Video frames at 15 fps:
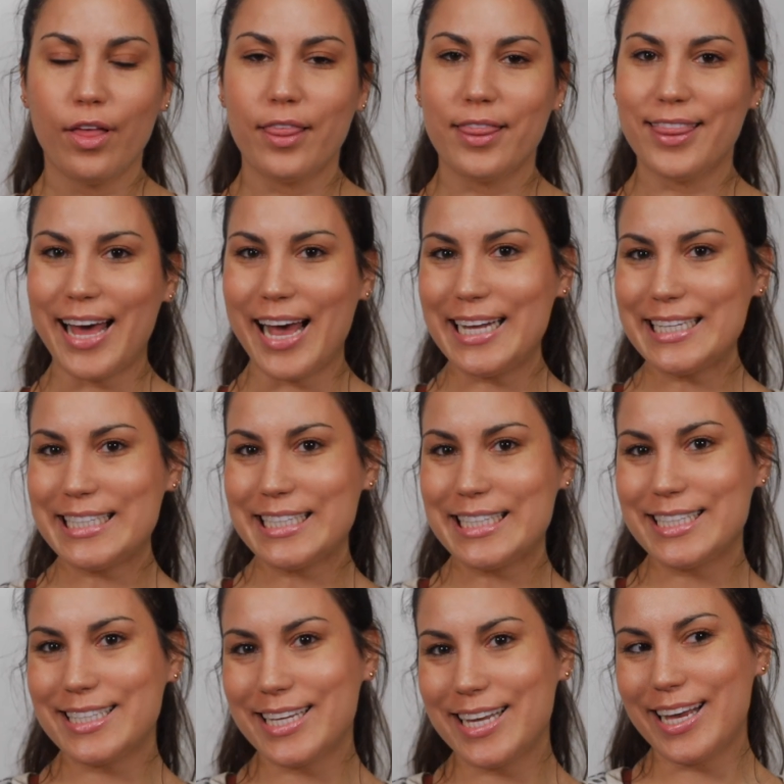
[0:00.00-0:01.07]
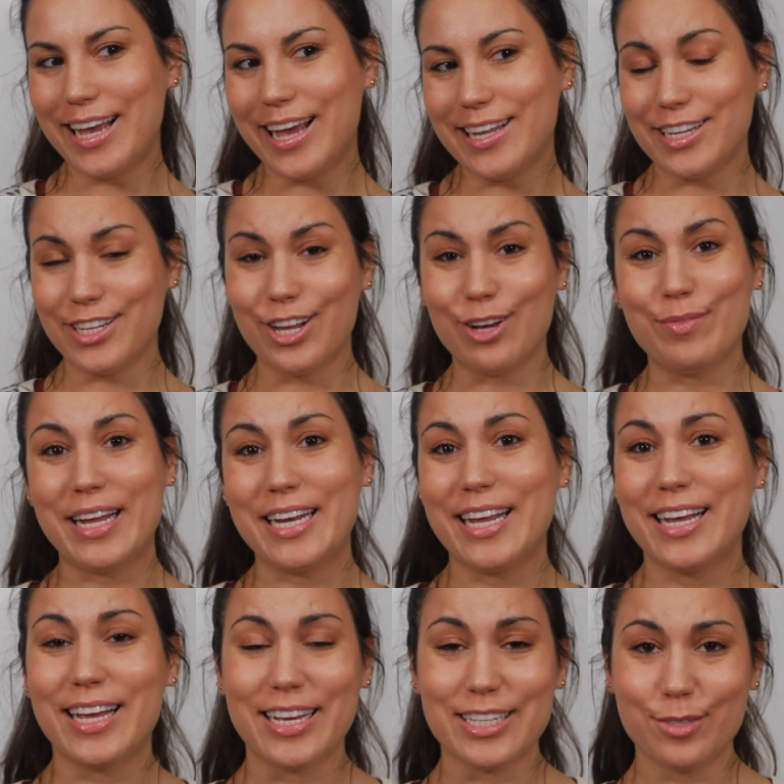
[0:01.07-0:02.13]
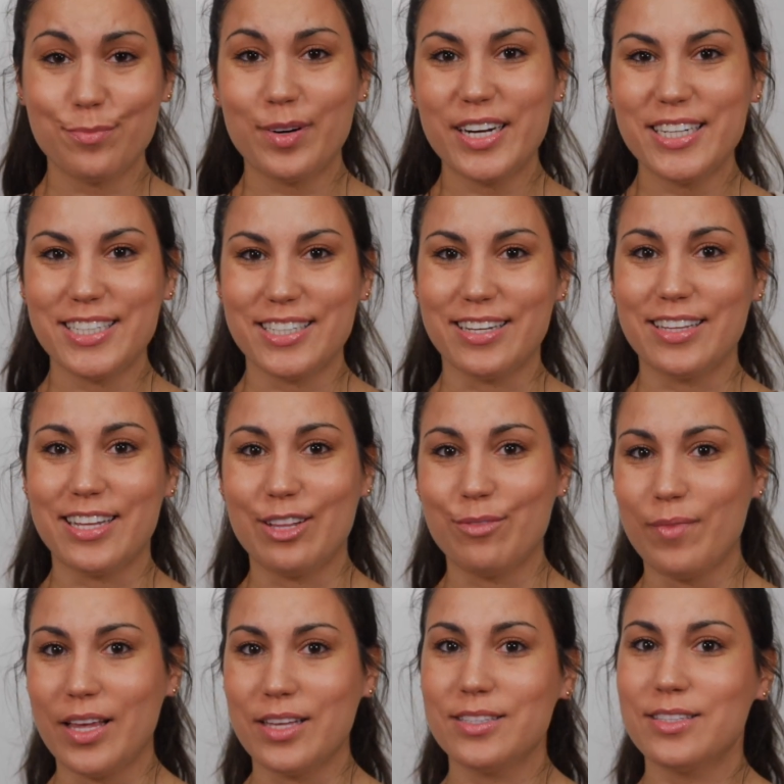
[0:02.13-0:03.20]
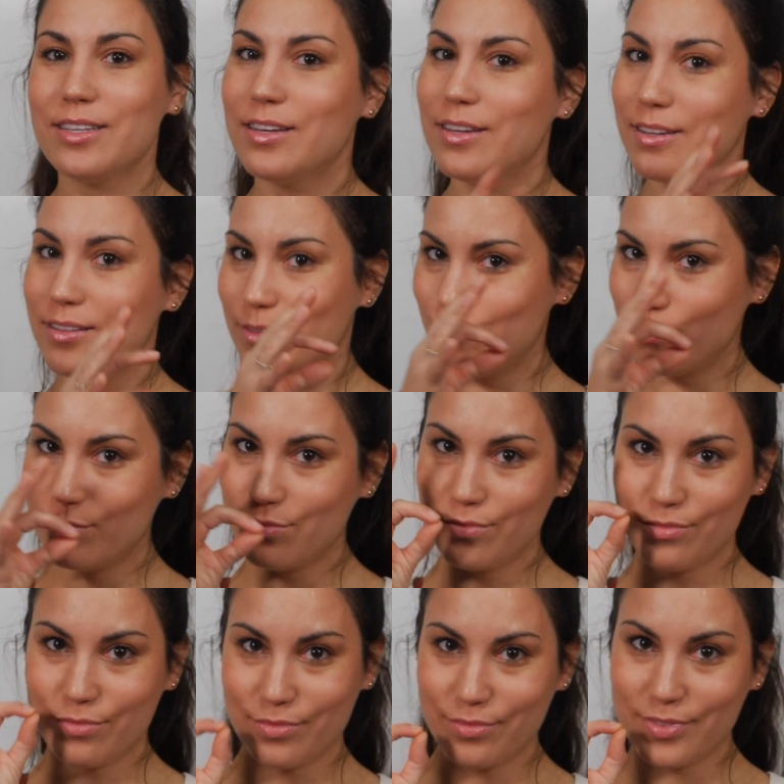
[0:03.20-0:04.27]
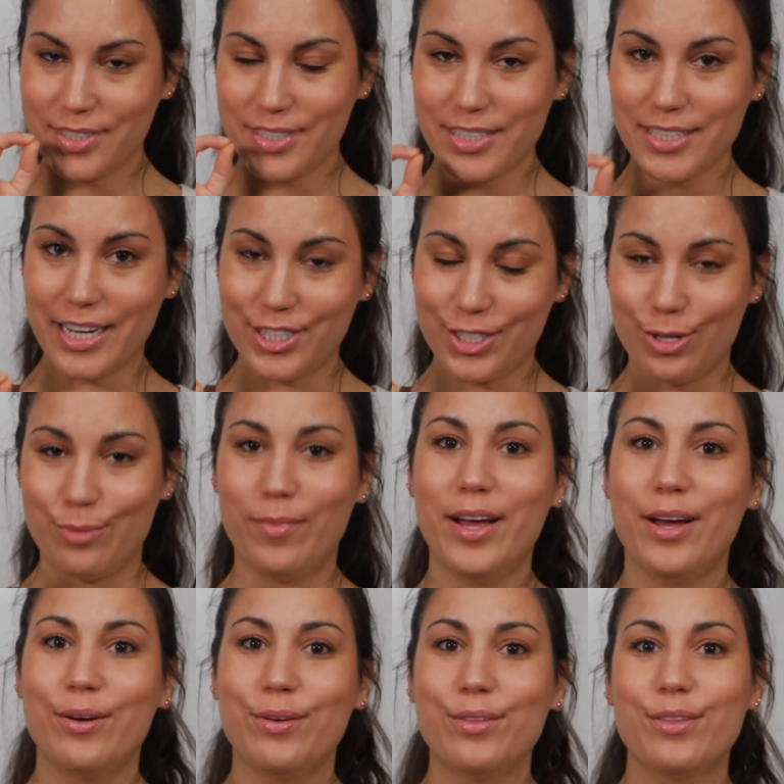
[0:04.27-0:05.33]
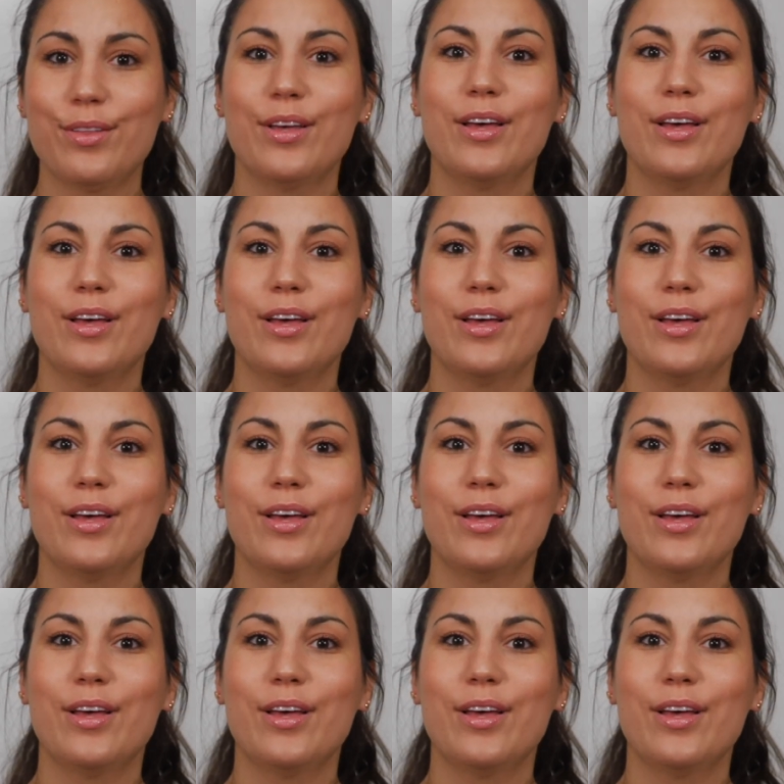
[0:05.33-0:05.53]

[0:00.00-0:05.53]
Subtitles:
That's an idiomatic expression that means shut your mouth.